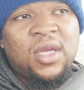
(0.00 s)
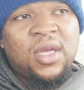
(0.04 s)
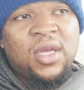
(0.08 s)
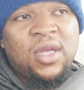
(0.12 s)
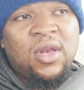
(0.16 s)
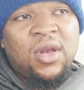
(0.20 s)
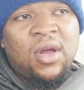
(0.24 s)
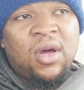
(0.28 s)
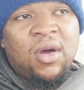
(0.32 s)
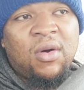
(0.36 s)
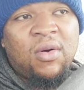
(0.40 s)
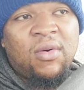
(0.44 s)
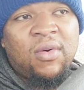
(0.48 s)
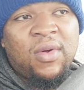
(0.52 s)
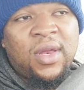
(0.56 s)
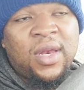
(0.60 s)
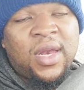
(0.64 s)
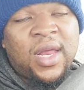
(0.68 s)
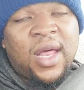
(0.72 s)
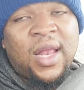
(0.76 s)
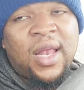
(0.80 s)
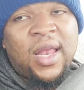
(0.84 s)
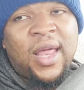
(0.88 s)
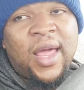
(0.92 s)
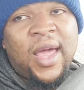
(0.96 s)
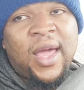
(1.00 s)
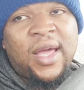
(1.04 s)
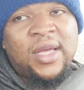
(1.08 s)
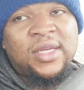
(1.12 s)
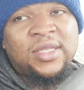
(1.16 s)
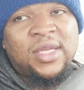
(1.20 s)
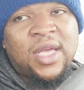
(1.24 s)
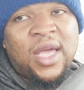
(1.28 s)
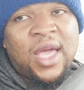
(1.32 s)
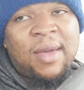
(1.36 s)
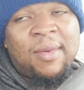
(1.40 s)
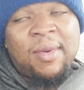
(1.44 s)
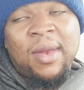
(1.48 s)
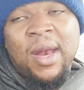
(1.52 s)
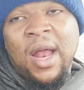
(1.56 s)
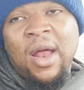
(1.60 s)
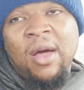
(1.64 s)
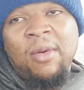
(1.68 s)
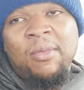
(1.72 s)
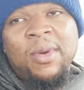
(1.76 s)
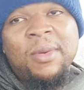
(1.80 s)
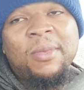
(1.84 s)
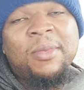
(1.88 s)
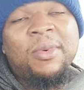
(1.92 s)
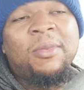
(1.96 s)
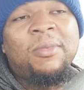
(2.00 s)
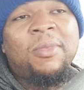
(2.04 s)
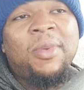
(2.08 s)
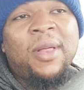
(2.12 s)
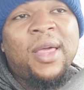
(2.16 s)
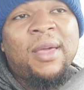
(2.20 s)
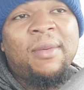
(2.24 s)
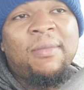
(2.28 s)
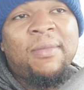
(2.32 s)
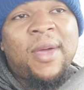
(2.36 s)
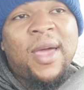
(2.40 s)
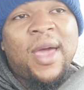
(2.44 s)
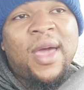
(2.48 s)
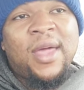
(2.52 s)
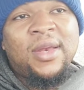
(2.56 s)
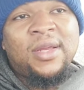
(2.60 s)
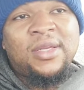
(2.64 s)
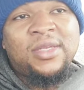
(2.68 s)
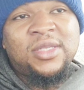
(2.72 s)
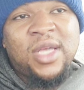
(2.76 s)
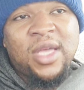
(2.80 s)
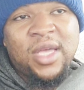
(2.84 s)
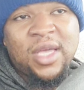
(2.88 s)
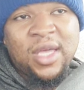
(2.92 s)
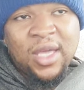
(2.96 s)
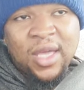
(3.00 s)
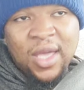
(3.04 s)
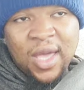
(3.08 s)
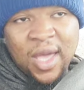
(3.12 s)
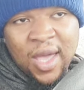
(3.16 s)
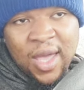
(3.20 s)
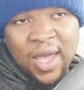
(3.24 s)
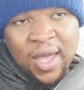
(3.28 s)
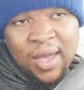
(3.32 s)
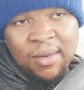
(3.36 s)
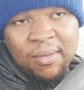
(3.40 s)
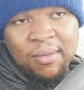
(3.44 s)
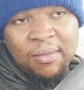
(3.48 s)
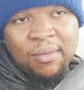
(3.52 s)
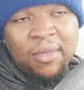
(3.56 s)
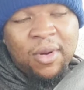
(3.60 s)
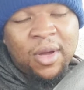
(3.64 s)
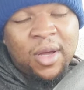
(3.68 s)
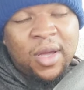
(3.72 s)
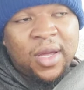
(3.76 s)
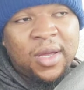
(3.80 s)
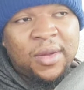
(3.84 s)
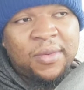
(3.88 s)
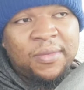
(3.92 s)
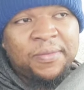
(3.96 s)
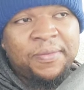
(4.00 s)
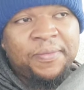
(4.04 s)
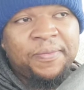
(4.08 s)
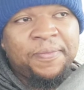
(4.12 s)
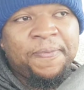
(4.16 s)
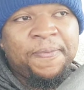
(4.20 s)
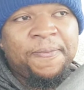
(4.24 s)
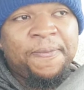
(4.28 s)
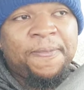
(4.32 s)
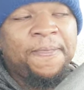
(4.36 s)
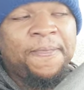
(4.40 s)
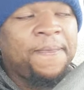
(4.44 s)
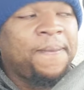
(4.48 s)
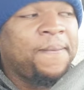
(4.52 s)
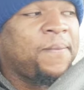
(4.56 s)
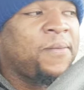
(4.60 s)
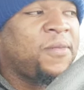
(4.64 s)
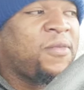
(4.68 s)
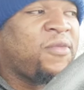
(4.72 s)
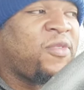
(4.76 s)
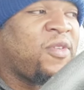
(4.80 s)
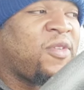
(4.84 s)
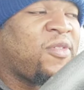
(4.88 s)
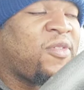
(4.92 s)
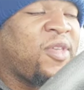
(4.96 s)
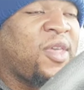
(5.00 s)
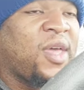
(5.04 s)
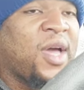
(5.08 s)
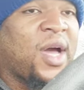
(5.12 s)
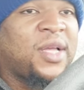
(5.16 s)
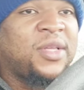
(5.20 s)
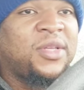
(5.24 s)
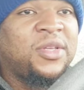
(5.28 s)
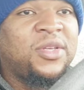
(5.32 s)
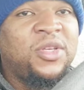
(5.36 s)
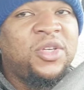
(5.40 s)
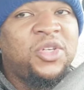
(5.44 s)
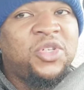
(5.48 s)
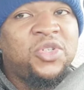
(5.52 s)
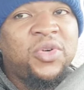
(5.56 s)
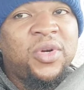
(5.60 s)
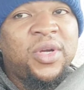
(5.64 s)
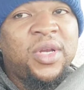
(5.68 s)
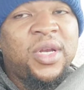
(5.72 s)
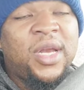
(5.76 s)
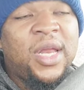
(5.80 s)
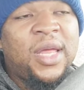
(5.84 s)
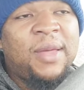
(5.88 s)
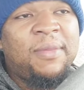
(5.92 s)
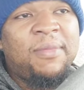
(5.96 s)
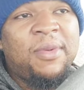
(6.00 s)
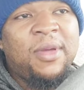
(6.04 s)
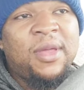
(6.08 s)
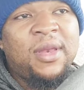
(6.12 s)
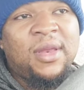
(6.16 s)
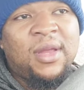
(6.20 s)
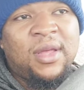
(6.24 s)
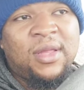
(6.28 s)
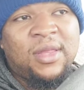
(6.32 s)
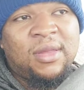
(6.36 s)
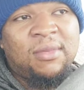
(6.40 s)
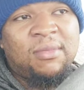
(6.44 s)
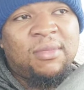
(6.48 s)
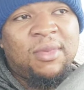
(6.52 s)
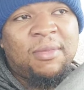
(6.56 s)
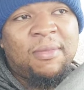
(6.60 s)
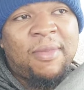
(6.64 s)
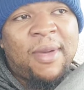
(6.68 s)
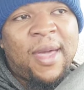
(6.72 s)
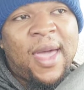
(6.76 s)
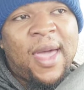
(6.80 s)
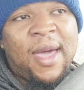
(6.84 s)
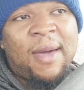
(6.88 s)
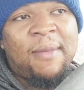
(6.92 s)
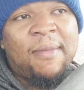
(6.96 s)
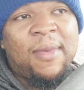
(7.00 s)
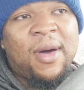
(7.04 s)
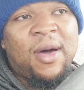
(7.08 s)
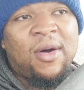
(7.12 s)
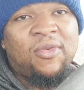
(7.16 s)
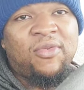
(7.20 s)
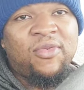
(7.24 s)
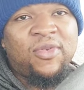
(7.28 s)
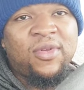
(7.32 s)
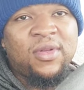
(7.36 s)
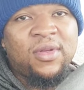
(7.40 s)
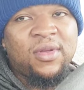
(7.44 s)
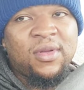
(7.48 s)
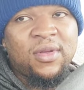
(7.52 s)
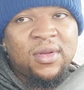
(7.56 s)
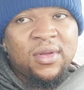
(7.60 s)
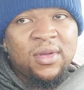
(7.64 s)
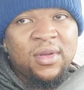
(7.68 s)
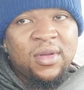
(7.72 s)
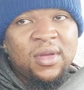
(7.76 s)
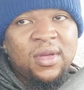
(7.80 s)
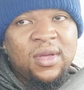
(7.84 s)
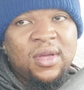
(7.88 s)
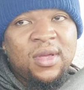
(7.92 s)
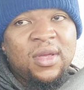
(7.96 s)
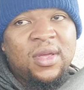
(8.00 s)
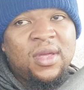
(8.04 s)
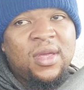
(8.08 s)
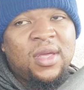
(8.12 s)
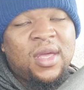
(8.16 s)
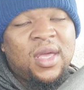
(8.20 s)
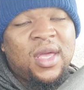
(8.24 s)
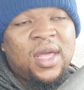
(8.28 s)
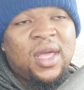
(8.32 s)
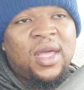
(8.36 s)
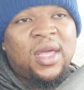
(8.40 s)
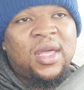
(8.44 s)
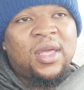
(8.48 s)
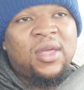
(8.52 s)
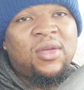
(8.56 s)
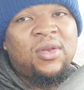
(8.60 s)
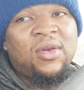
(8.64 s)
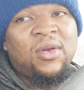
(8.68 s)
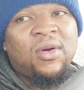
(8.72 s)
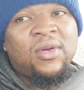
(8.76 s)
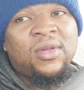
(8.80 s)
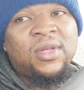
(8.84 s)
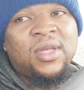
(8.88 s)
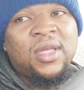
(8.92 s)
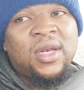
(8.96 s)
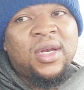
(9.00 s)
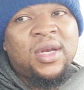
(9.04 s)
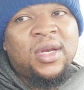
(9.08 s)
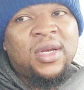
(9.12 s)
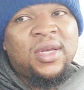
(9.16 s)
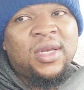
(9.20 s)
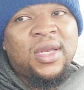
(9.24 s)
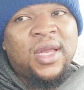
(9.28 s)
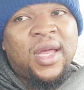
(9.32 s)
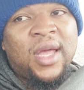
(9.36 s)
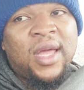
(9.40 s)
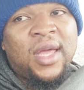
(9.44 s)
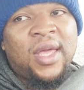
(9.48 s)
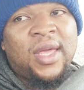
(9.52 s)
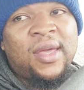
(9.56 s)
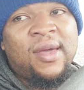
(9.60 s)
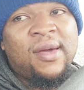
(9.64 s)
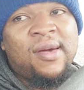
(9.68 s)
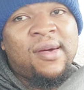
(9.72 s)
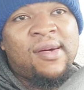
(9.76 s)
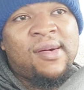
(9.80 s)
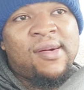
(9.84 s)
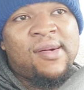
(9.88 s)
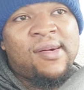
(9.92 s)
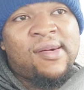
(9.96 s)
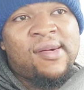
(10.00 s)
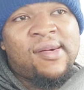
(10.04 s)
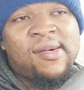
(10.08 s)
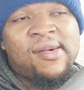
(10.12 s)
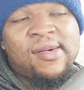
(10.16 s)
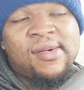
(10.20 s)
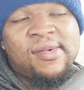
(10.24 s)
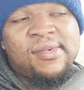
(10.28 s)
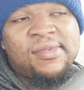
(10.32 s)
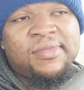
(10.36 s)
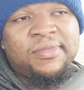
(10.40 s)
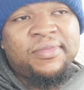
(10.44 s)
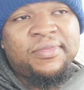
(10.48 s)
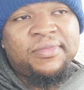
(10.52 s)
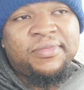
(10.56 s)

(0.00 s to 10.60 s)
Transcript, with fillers: you know, in that last game. And I don't remember him playing bad in the second game. But since he got to Detroit, it ain't been nothing but bad mouthing. And, you know, at the end of the day, uh,